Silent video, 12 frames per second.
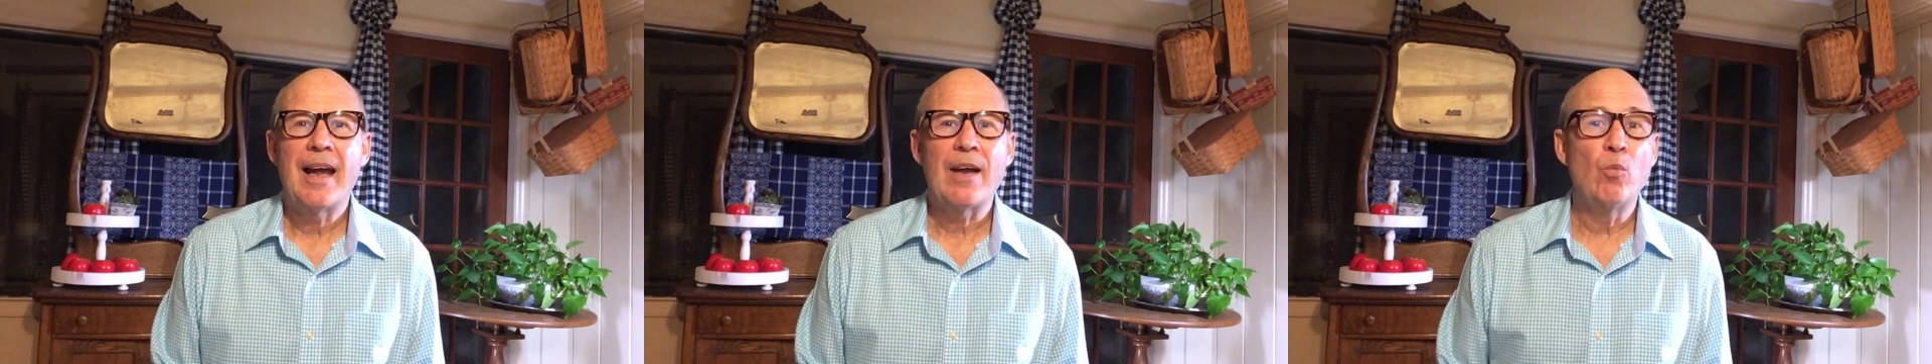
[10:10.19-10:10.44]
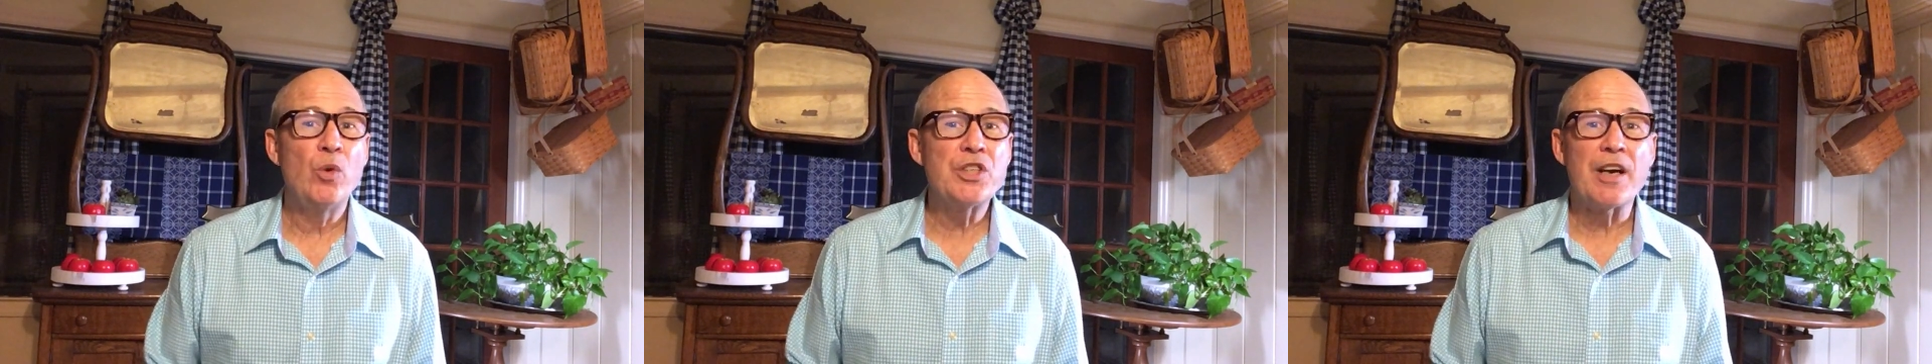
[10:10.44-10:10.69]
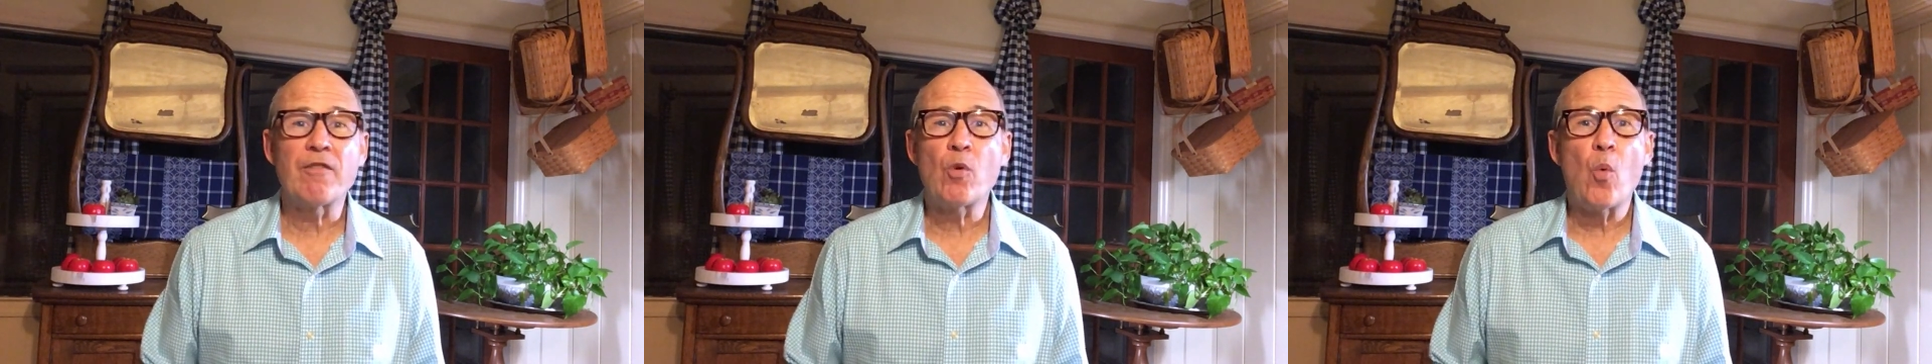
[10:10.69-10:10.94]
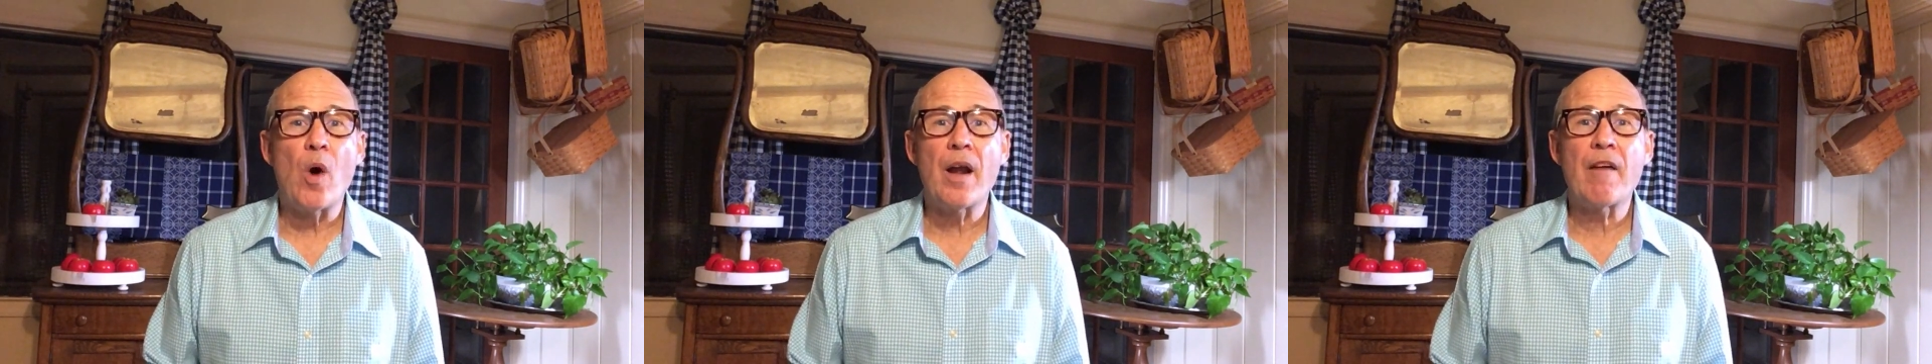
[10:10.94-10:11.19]
And whichever
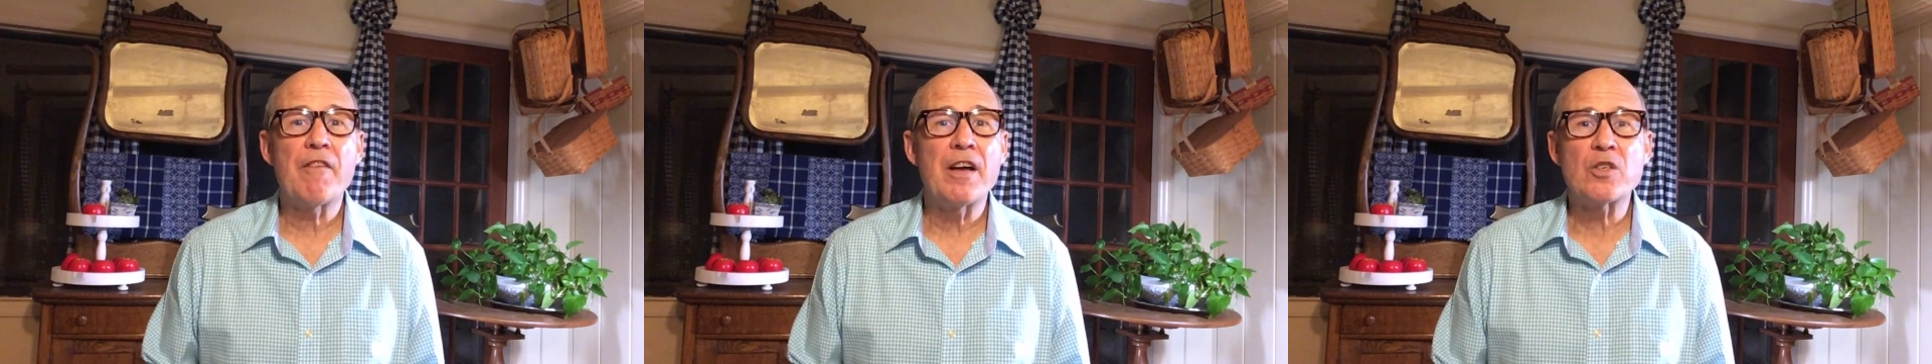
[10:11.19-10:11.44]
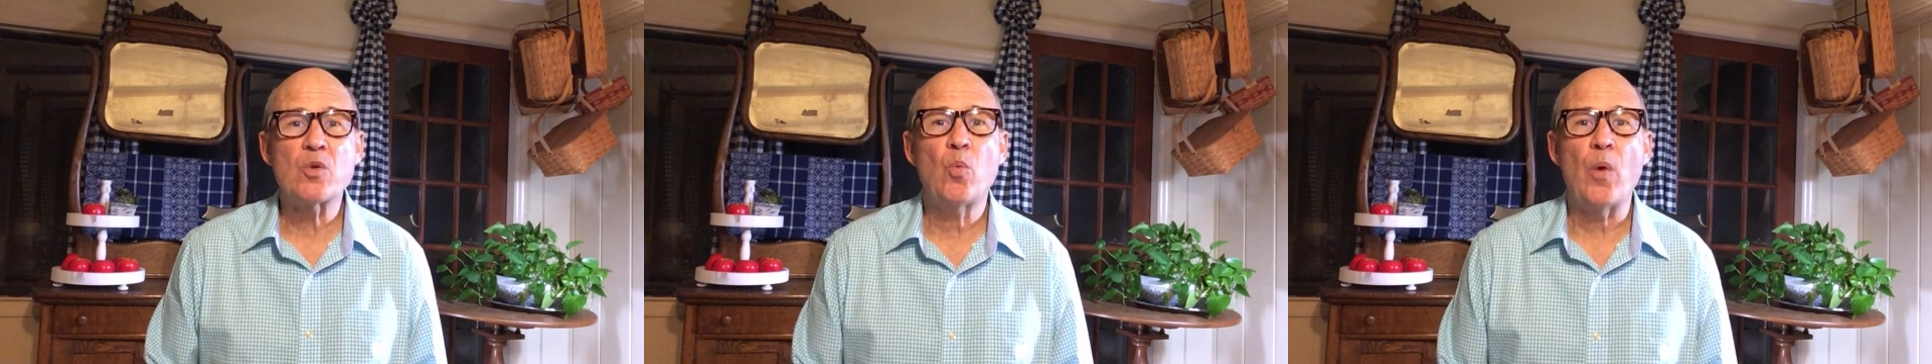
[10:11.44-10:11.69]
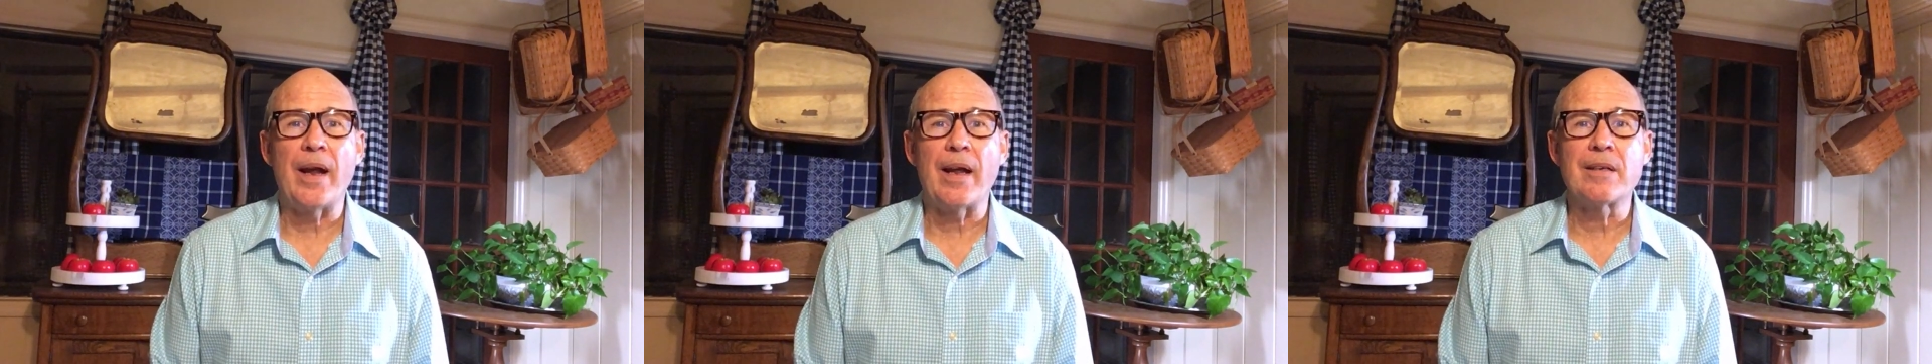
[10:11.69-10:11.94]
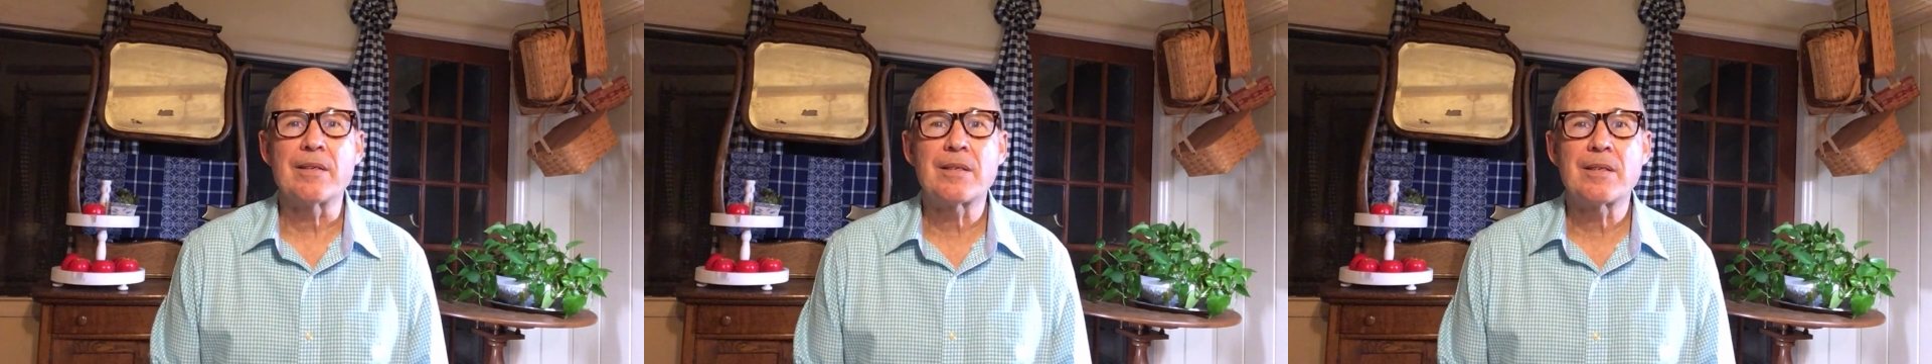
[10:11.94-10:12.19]
one of us
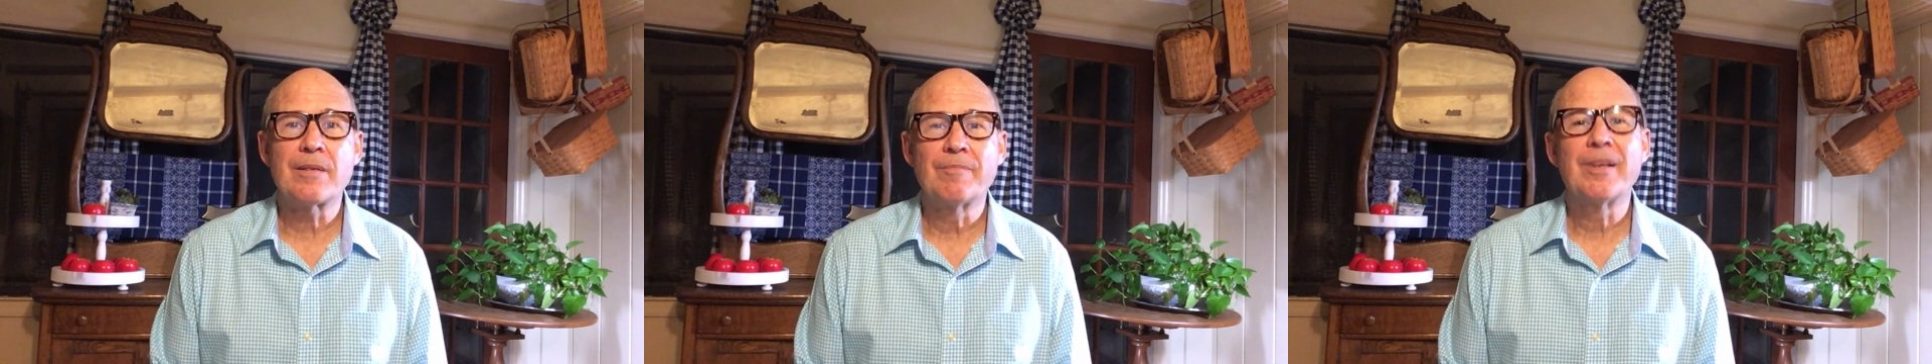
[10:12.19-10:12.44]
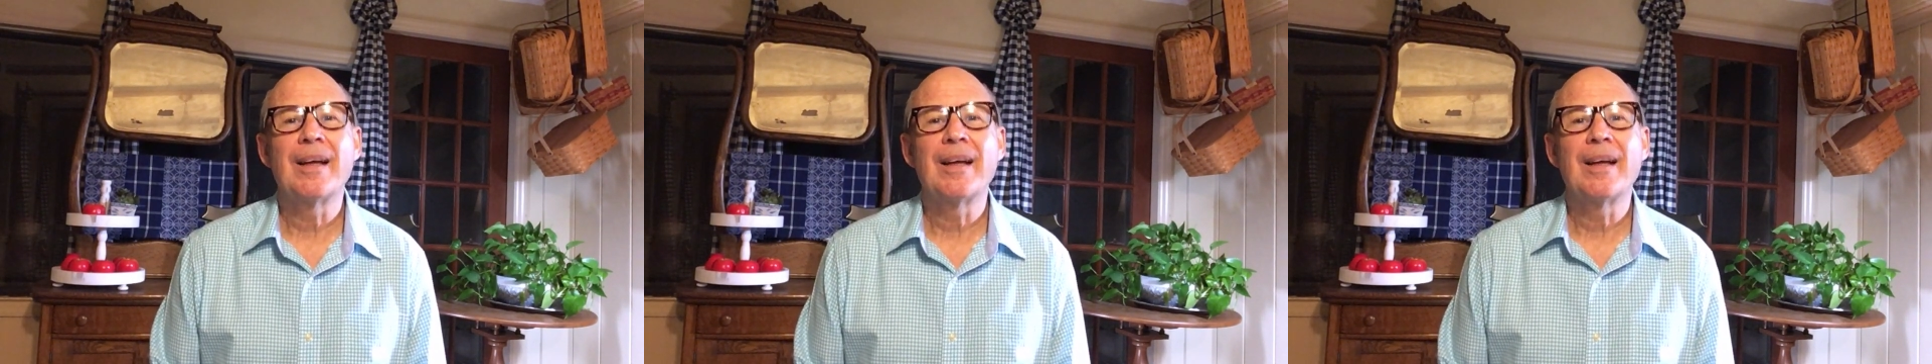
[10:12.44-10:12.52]
wins,